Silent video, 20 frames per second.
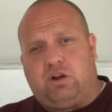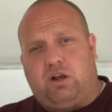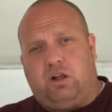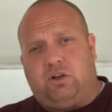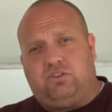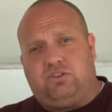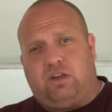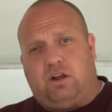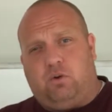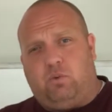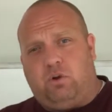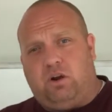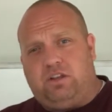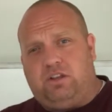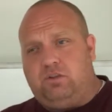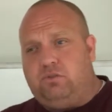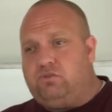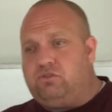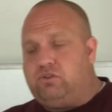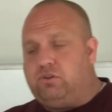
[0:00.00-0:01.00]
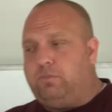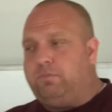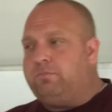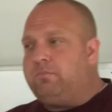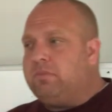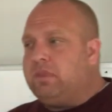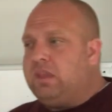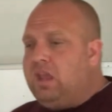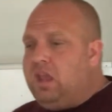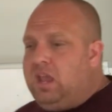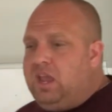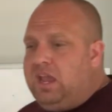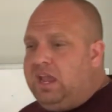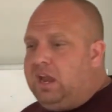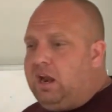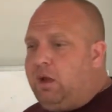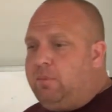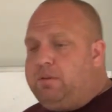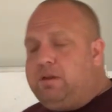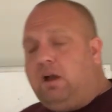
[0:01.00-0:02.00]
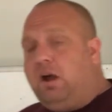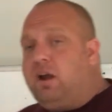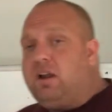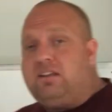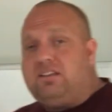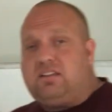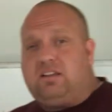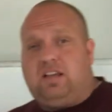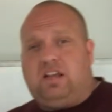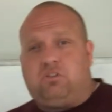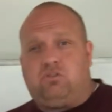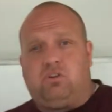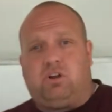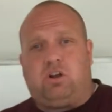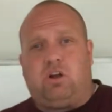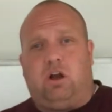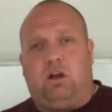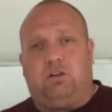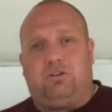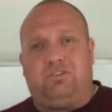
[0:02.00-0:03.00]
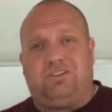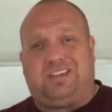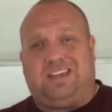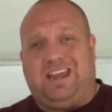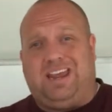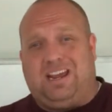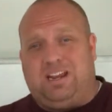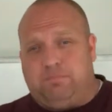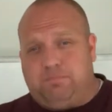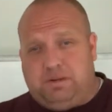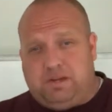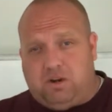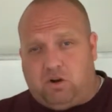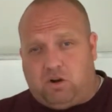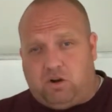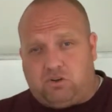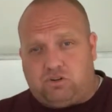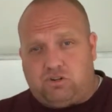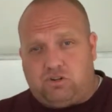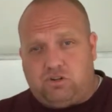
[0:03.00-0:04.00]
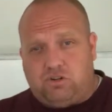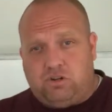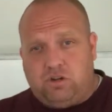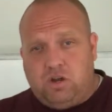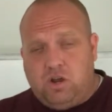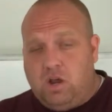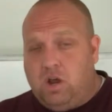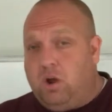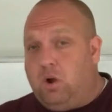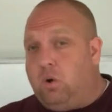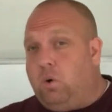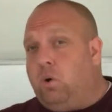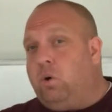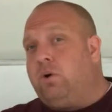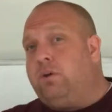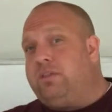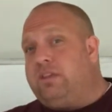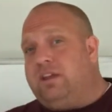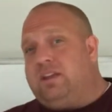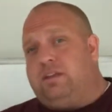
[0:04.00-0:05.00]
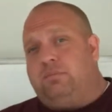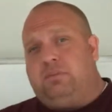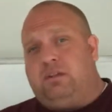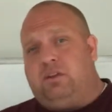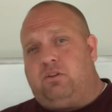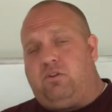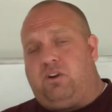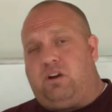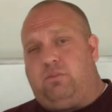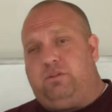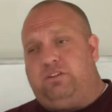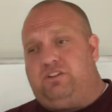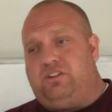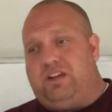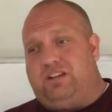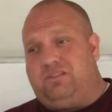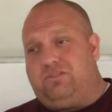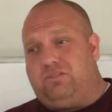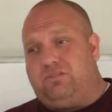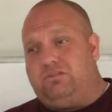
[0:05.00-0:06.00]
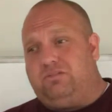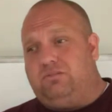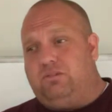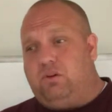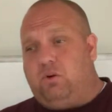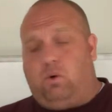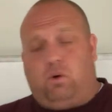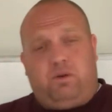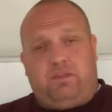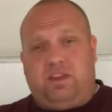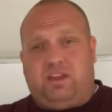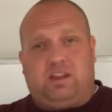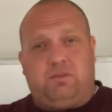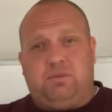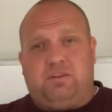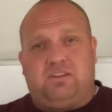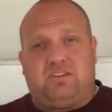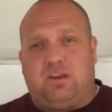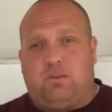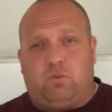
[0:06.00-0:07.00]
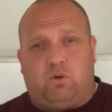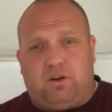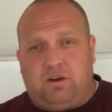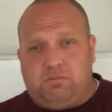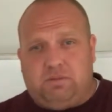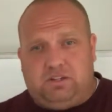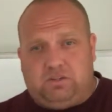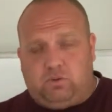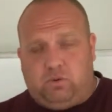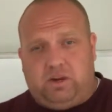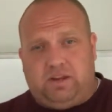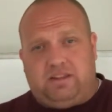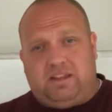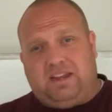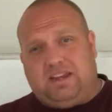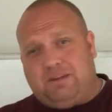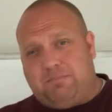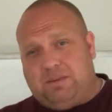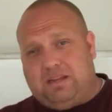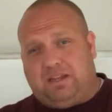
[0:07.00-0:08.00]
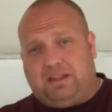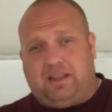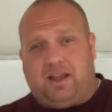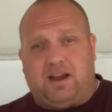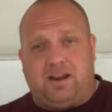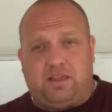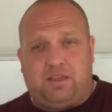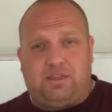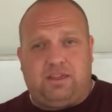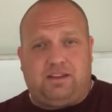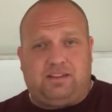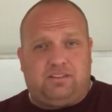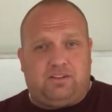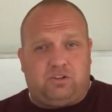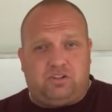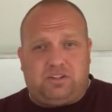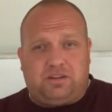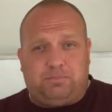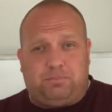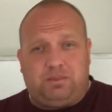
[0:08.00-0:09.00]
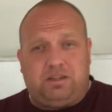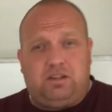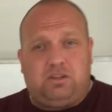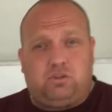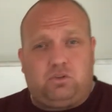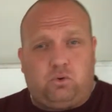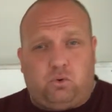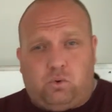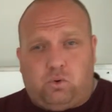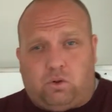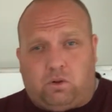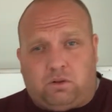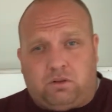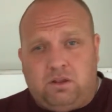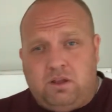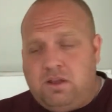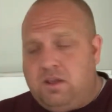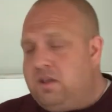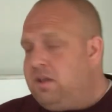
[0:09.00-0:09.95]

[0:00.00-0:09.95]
collars, I don't want to use you. And I'll be honest, electric collars can be harsh, or they can be incredibly gentle, or they can be somewhere in between. They can be a lot of things. They're simply a tool.